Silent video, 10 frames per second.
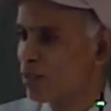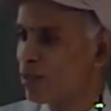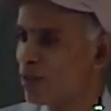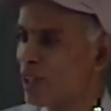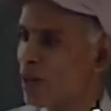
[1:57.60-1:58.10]

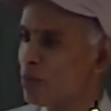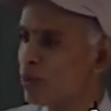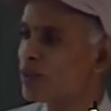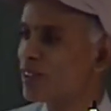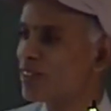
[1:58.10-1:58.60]
So the
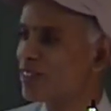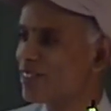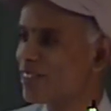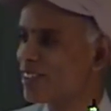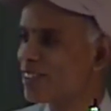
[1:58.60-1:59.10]
approach is
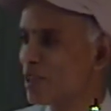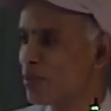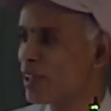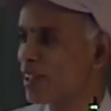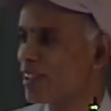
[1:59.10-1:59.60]

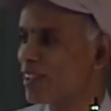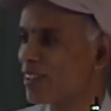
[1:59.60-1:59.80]
similar.